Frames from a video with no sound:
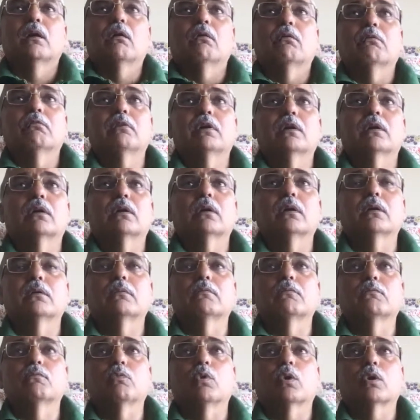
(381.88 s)
However,
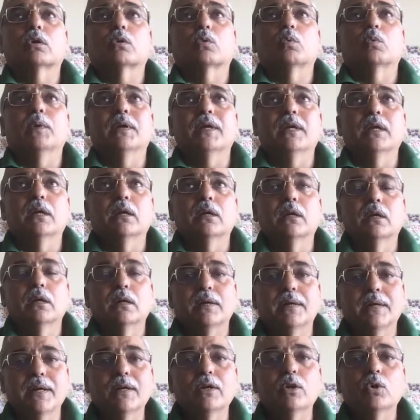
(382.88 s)
what we
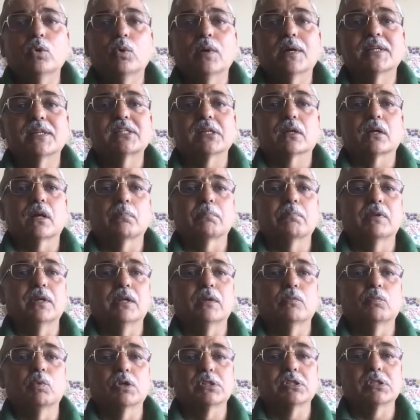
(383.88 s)
did do as a
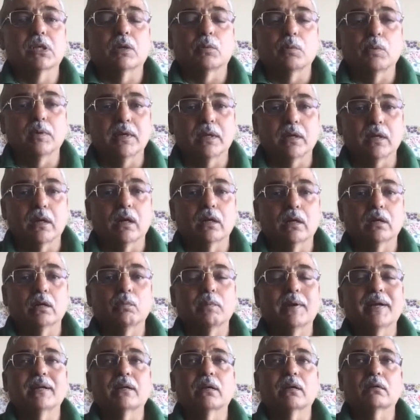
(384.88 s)
company was that we
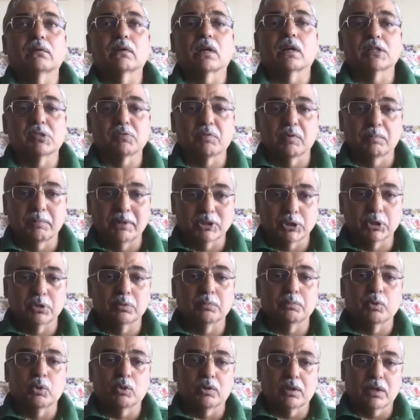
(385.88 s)
underwent a transformation
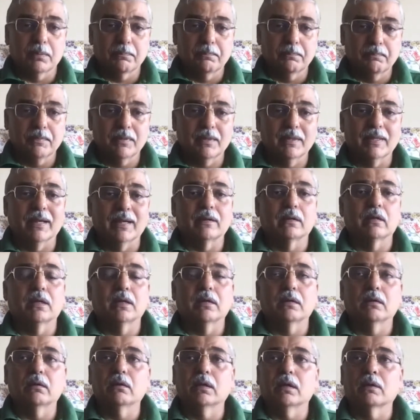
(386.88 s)
program that
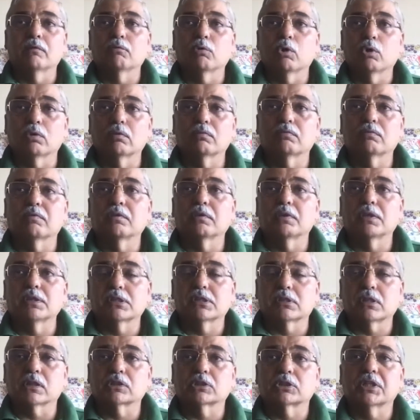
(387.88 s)
did involve
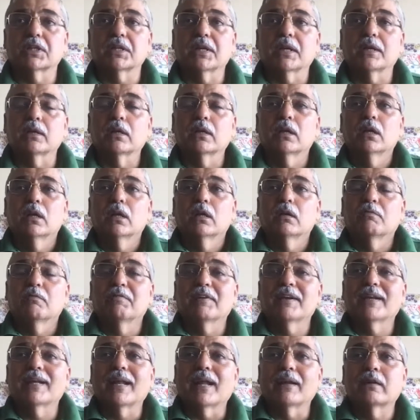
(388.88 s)
restructuring, and
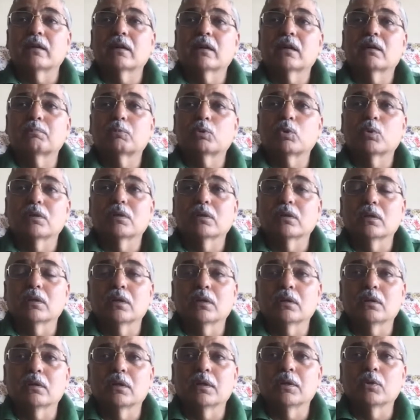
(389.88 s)
we had landed up
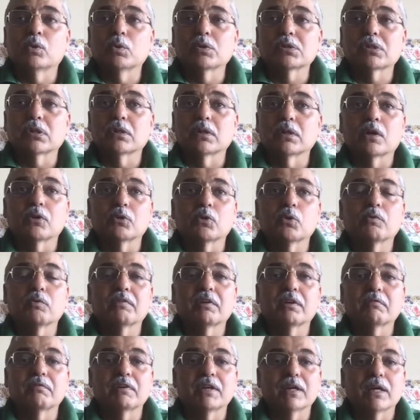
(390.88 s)
into a scenario
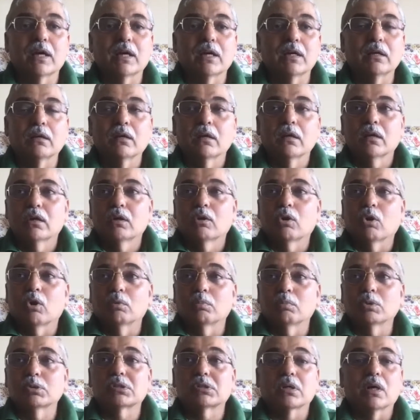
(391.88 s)
where we had
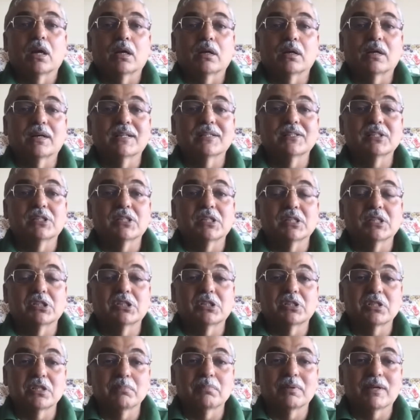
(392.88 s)
almost
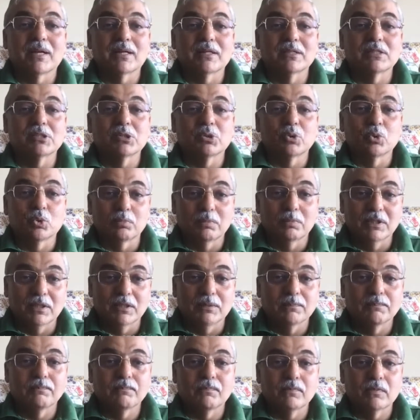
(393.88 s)
160 brands
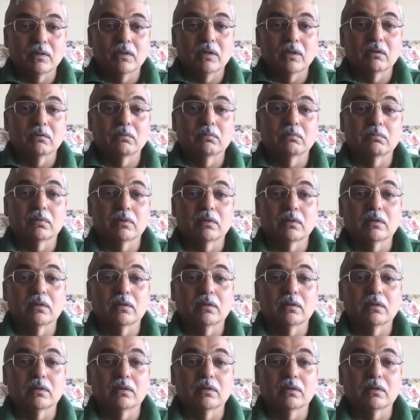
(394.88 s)
globally. Now,